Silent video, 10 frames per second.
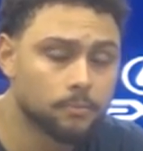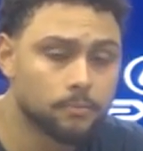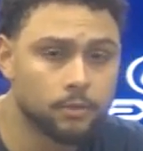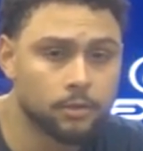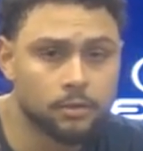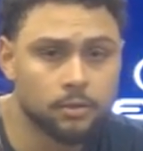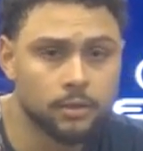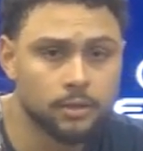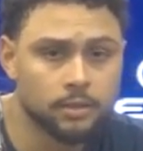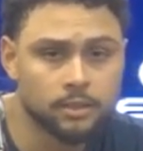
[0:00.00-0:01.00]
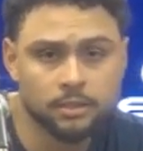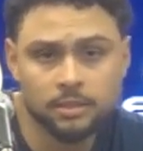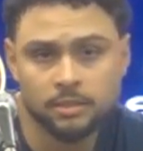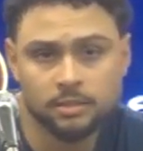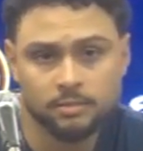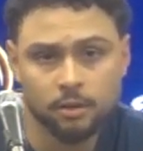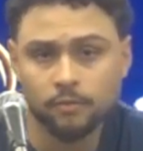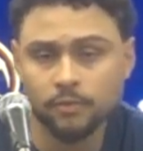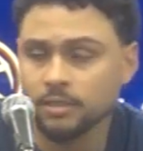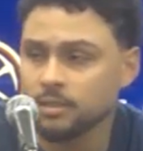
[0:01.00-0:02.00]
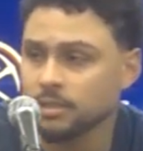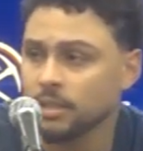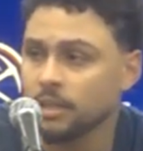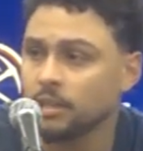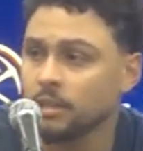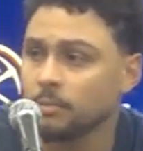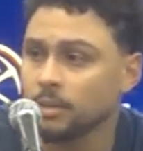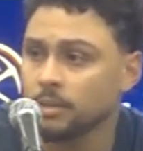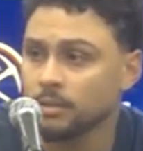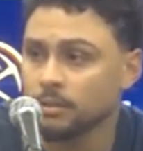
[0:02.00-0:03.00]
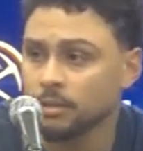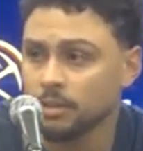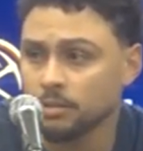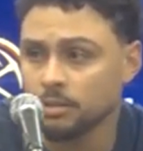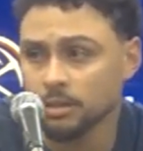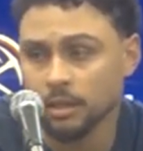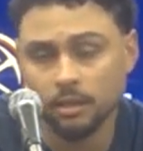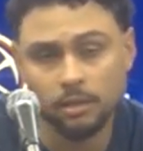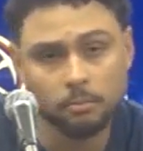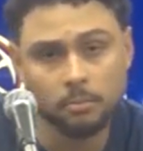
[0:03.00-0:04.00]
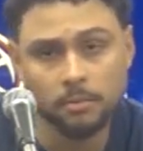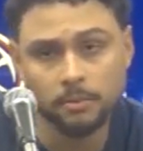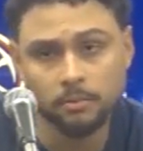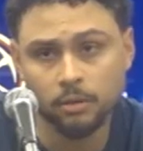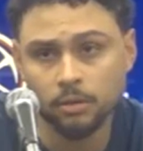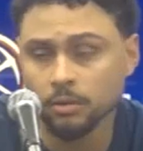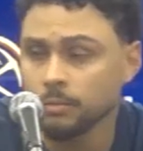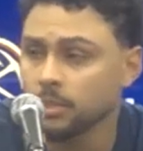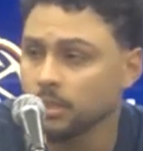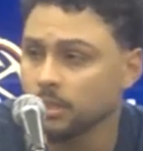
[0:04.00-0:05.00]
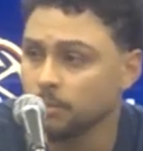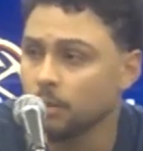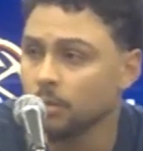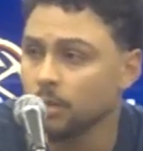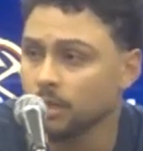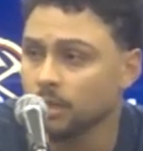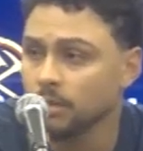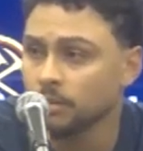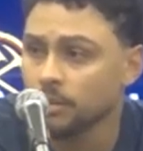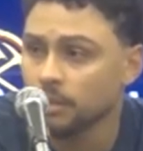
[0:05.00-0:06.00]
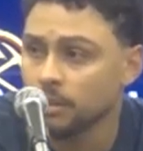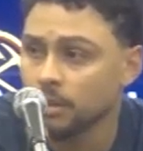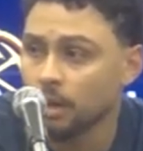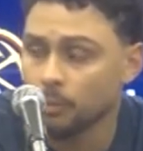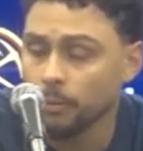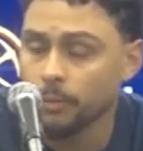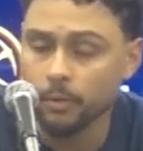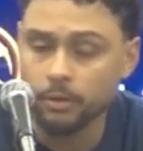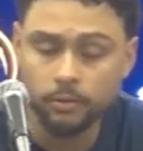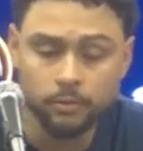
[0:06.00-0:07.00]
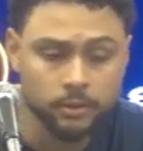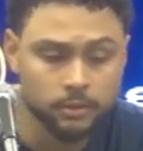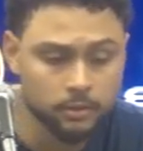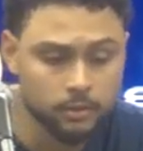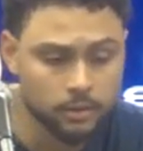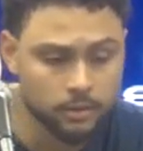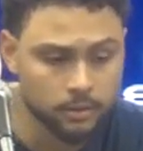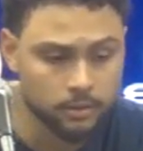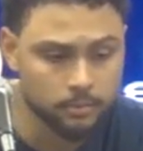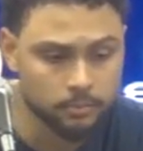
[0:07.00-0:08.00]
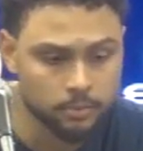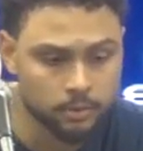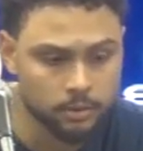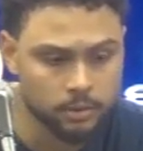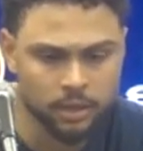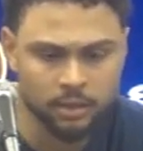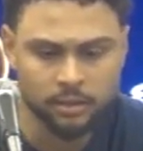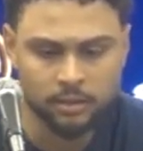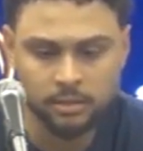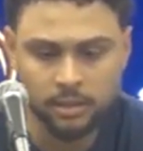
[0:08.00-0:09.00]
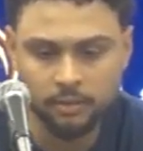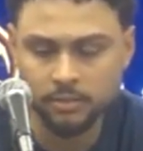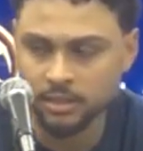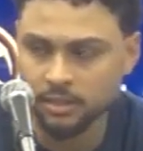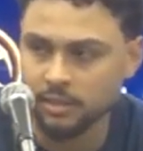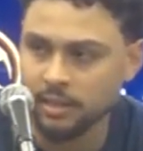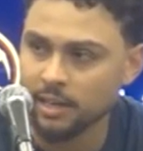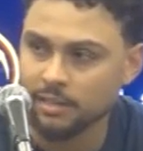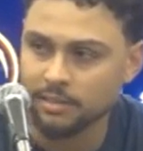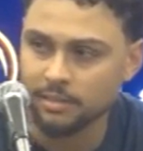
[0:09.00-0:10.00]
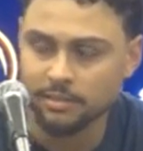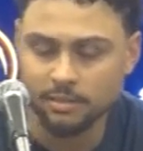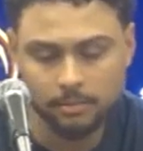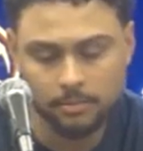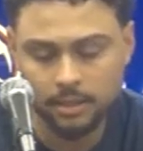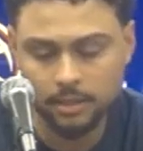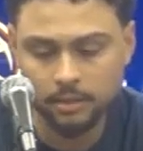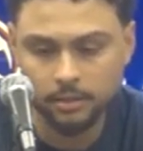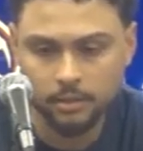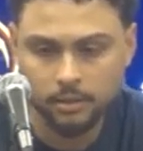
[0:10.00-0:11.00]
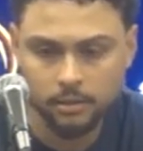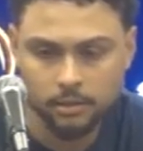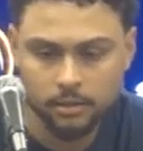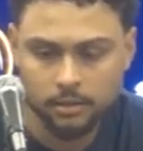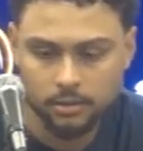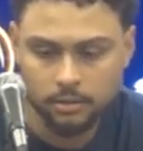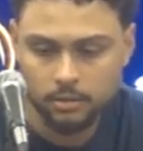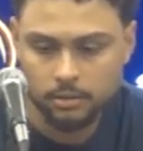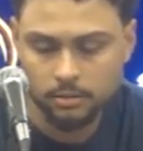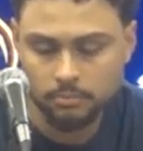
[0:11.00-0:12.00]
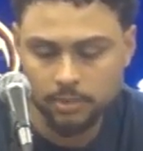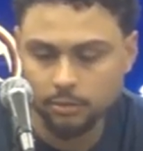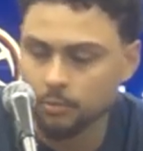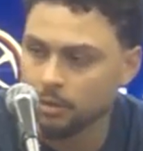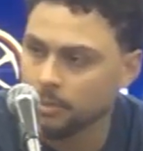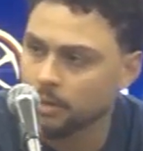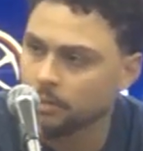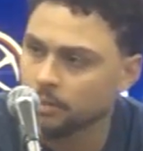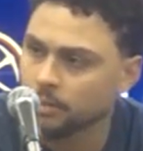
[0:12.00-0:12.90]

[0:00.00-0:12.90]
You know, and this is just, hopefully this is just a hiccup and it's just like a little bump in the road and we keep going on what we were doing. But yeah, I think there's a lot of resilient guys here, so I'm not too worried about it.